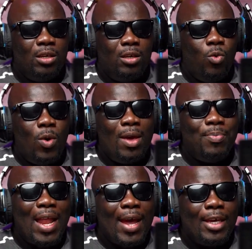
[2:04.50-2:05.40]
Where he
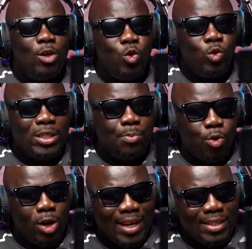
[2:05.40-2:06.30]
be like he lose him
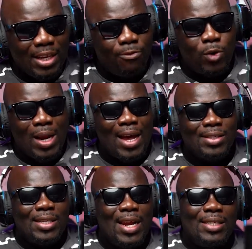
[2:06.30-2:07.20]
brother self for that
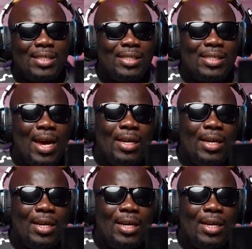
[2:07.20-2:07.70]
accident inside.